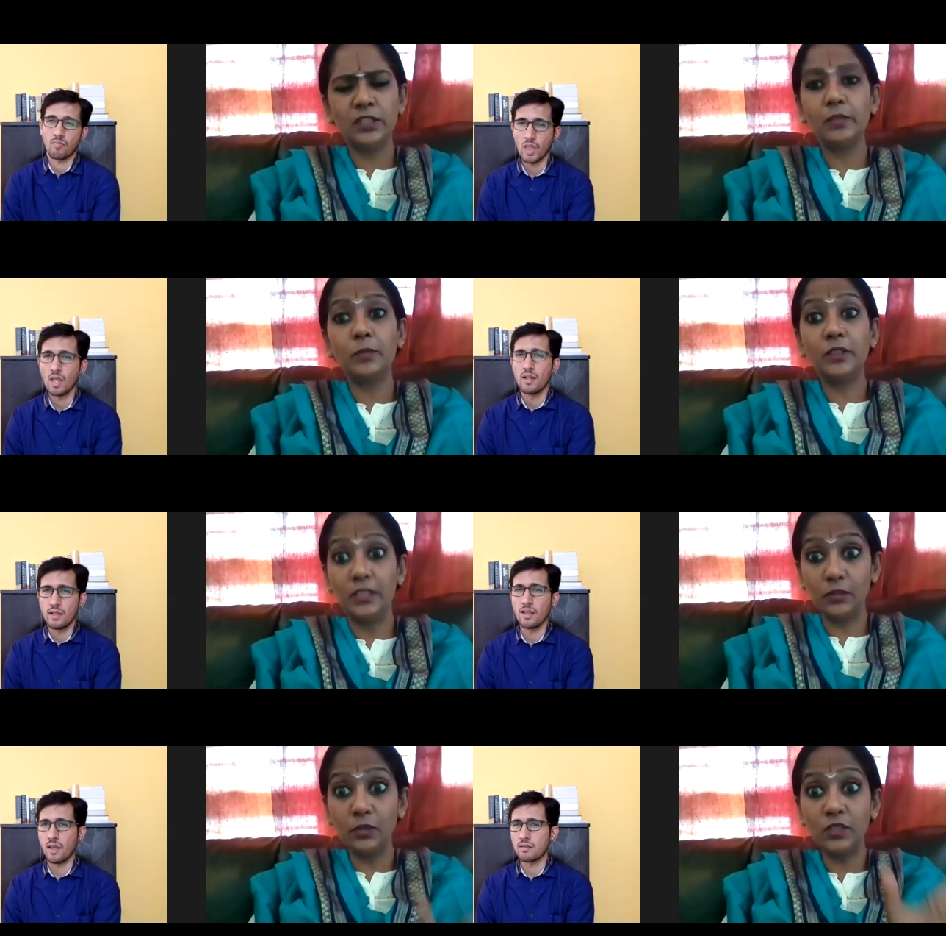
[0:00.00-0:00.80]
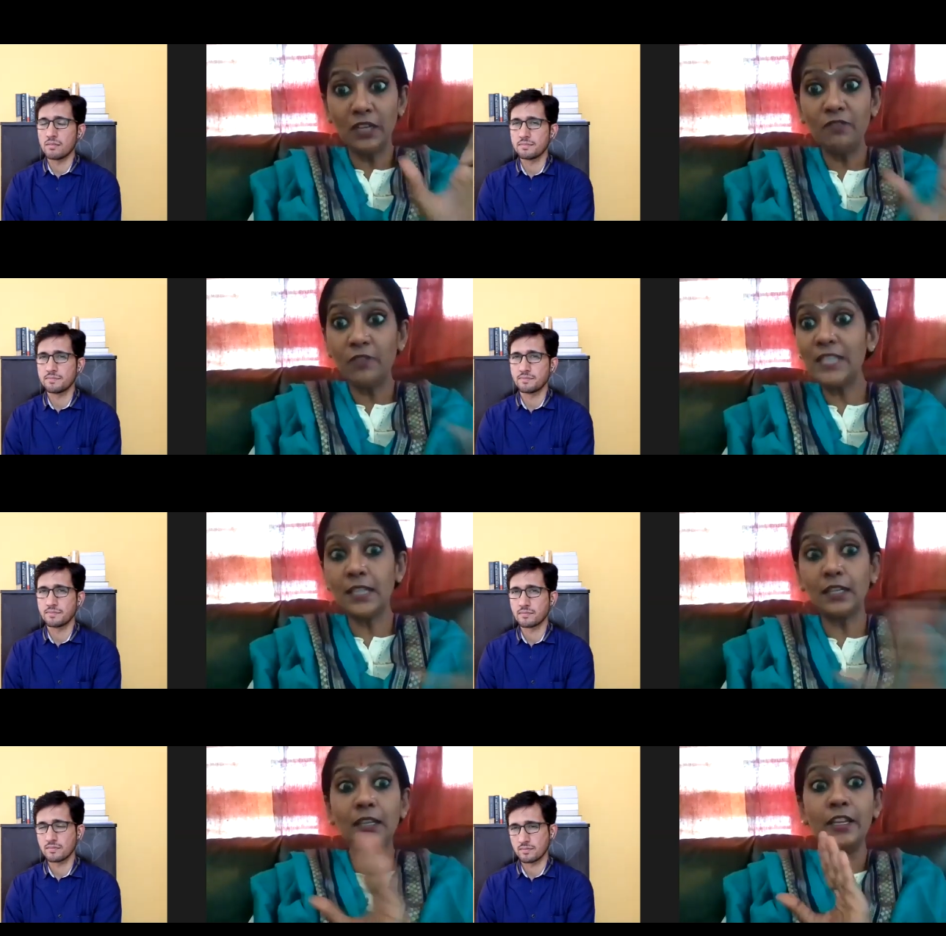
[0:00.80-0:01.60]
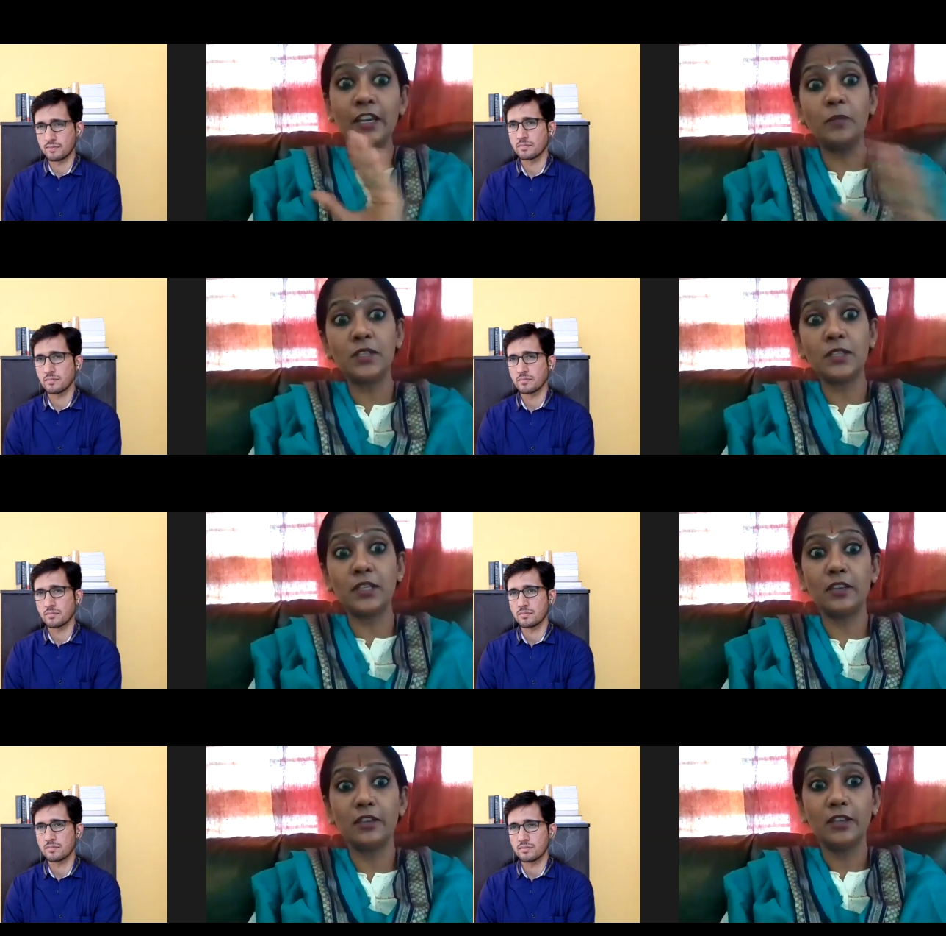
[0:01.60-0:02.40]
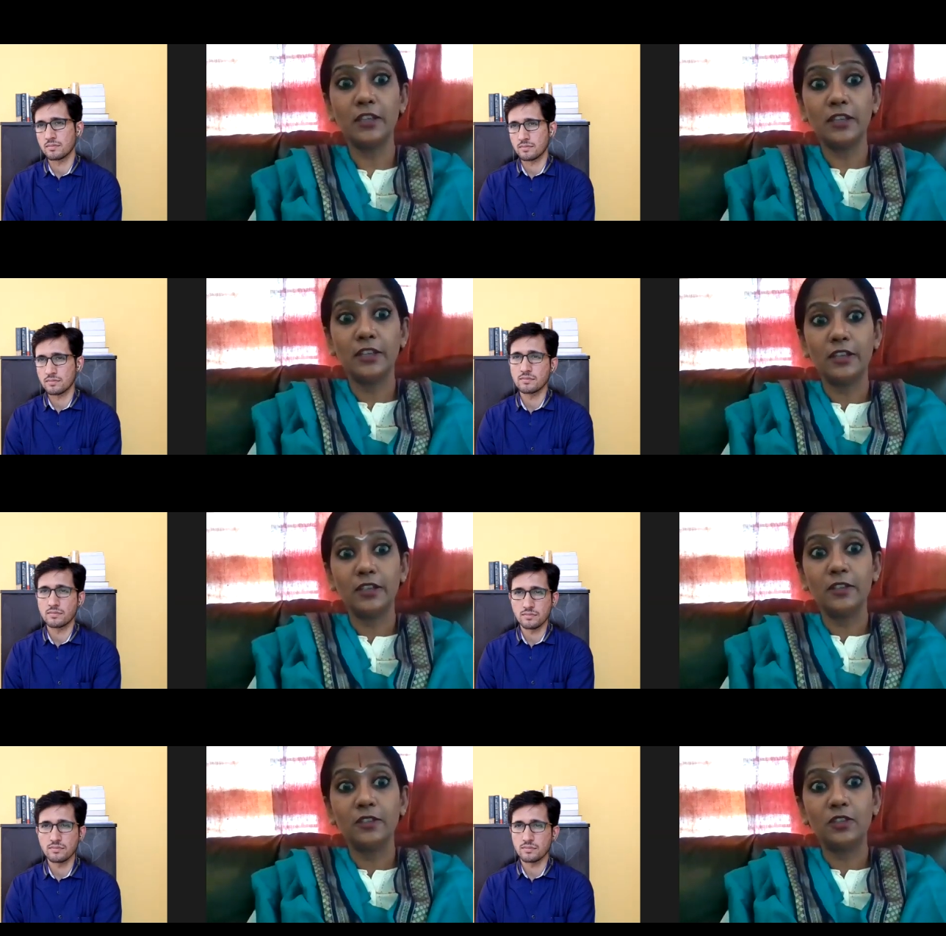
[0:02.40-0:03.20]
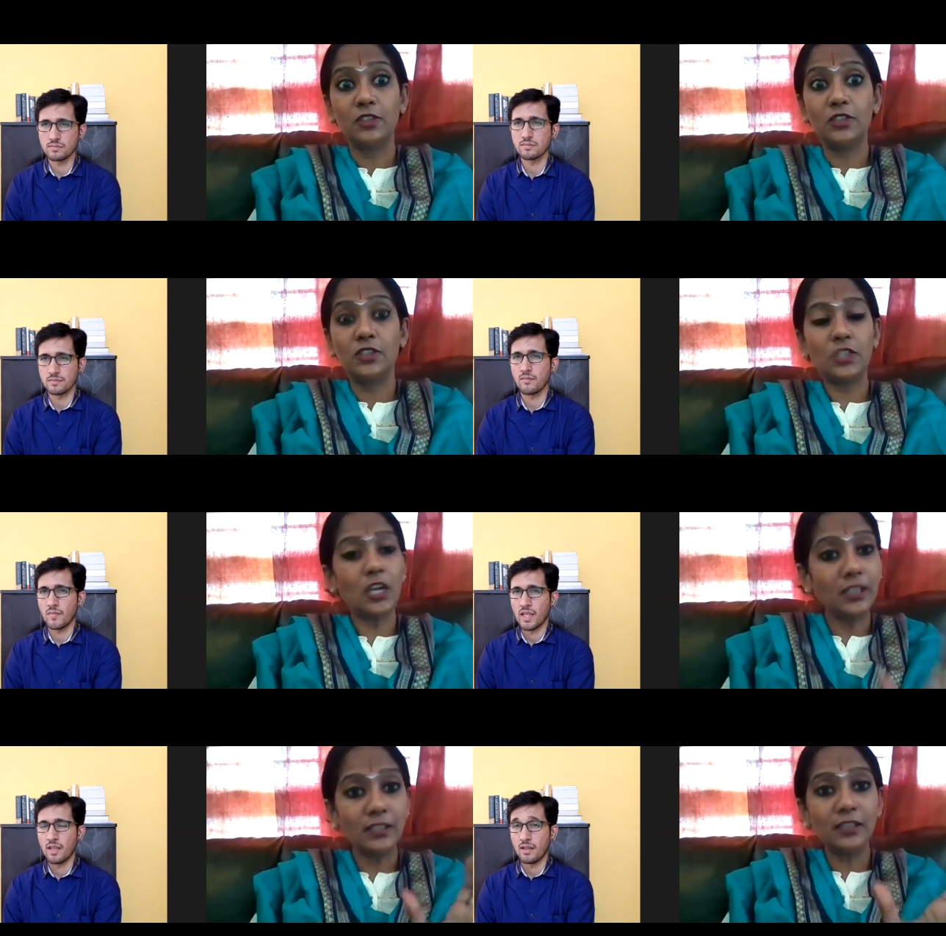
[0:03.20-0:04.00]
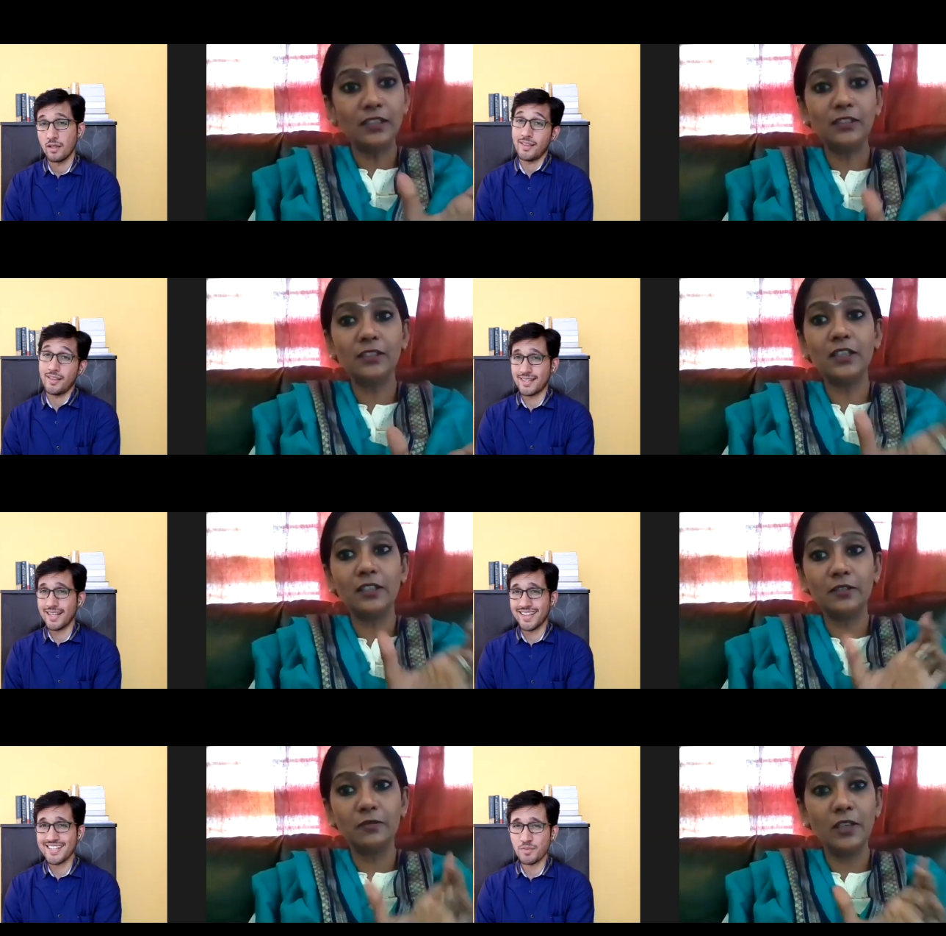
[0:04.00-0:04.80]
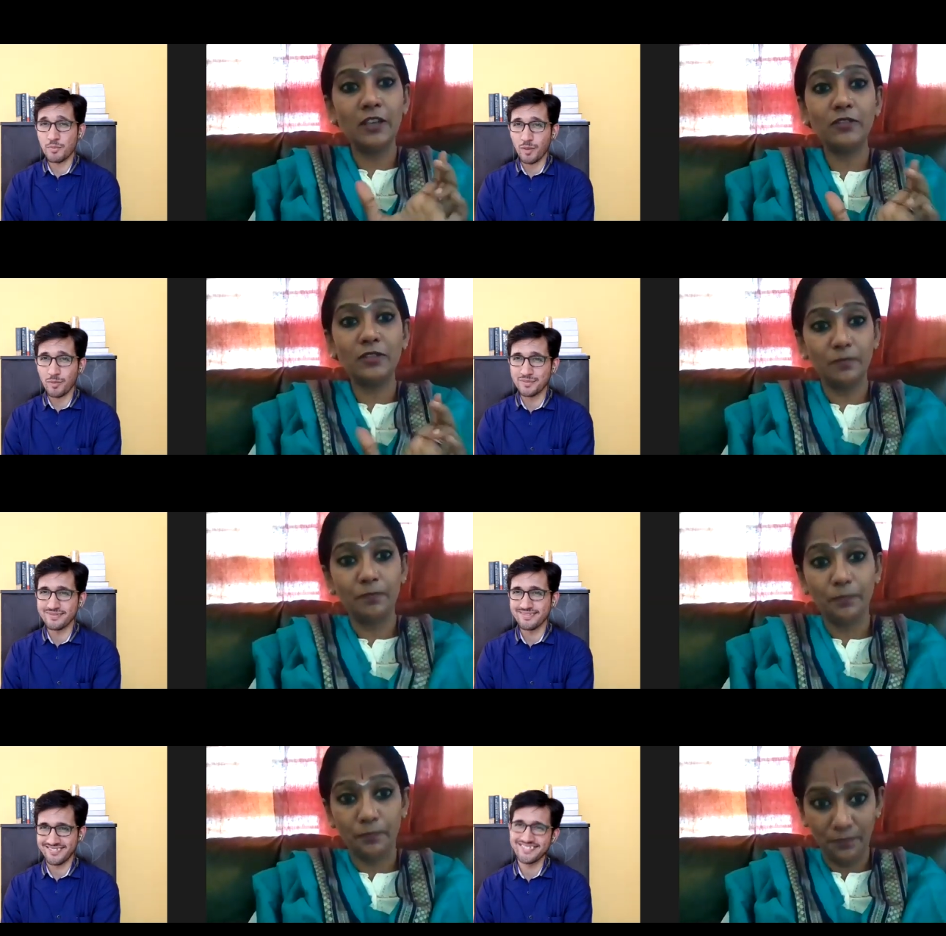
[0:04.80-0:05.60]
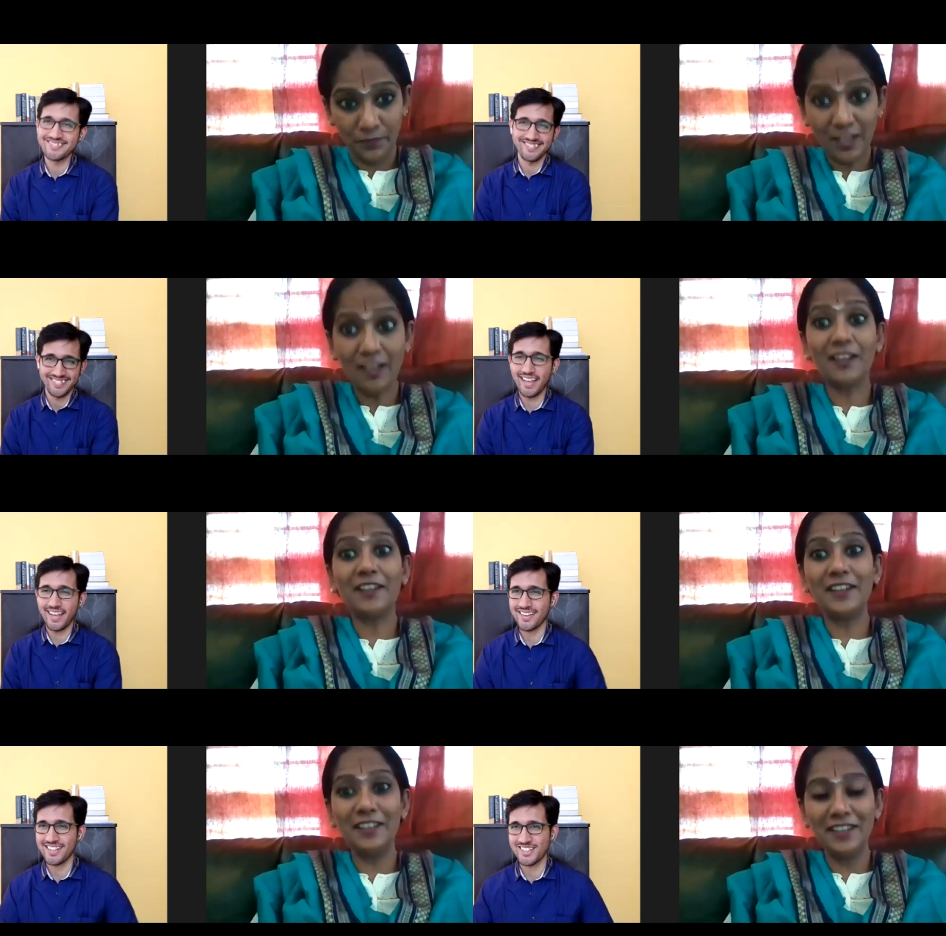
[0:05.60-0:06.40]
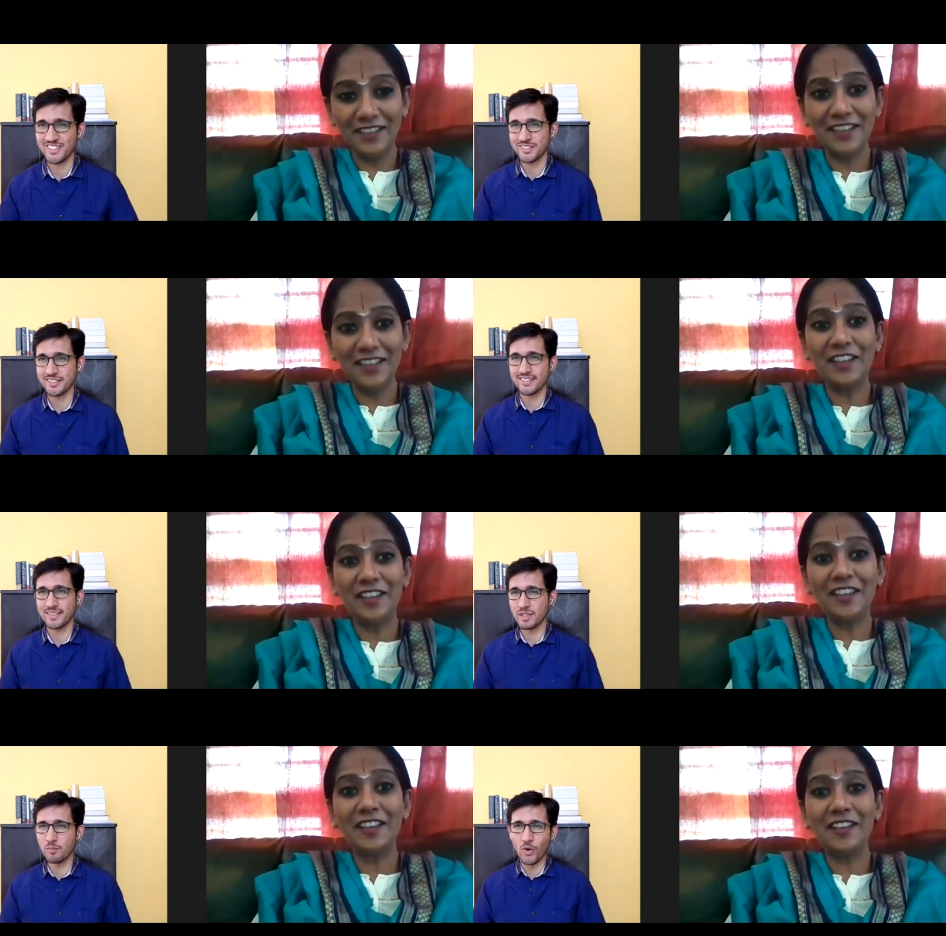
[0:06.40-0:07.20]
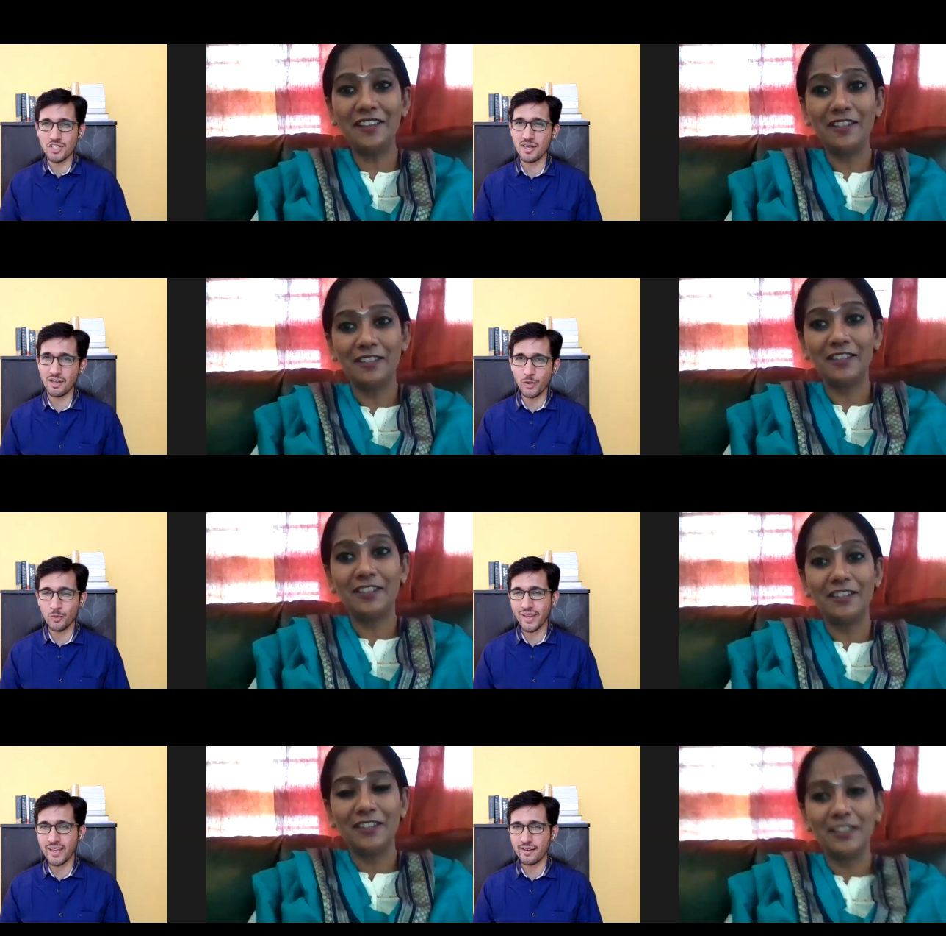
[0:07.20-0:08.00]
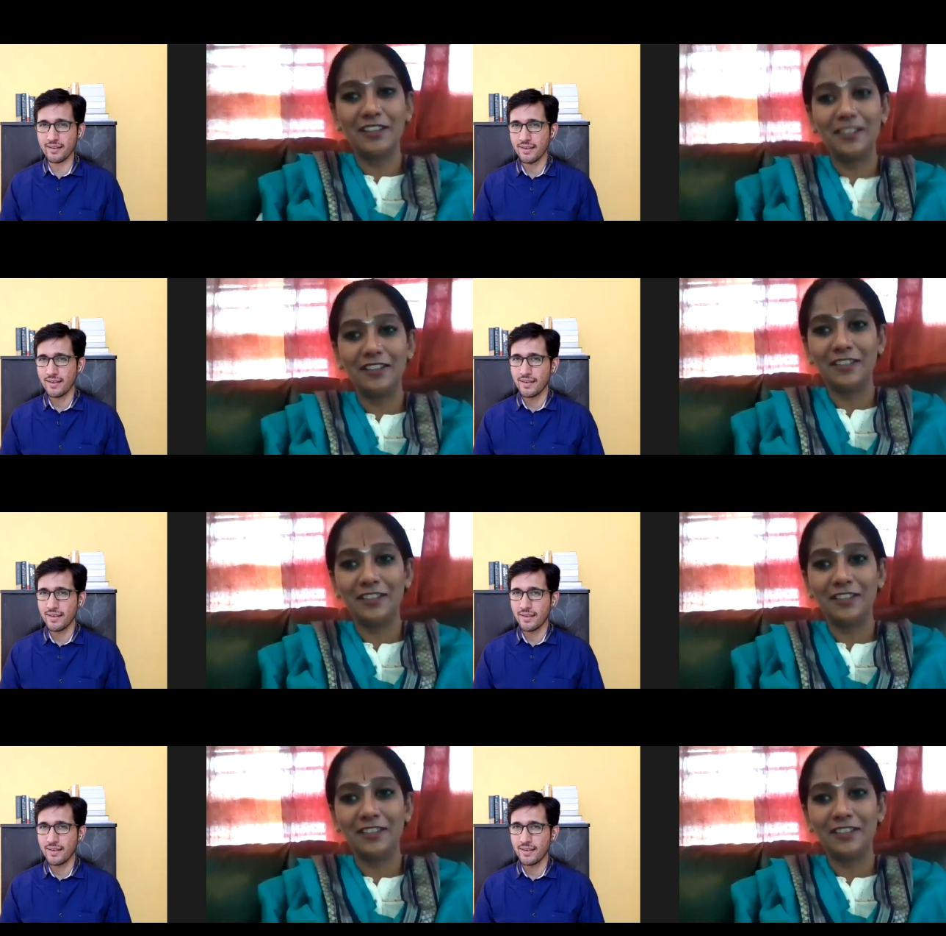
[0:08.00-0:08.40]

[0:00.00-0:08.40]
Speaker 1: untai, but this yeah. was done very subtly, I must say, chana
Speaker 2: subtle. Yeah, that, that, that's the problem. yeah yeah, yeah. So the, the more subtle you make it,